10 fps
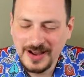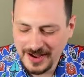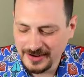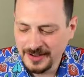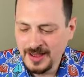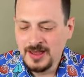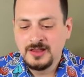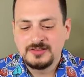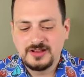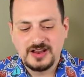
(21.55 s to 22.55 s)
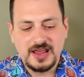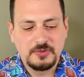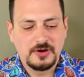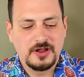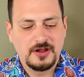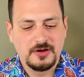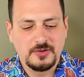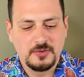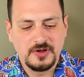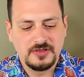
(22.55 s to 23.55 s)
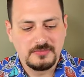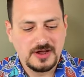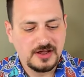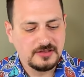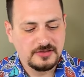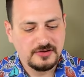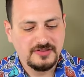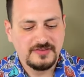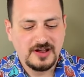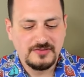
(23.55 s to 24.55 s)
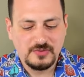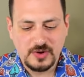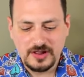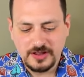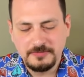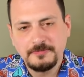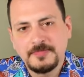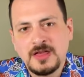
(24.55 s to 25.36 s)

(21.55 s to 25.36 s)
back. Today we're here with my 35 Whelen.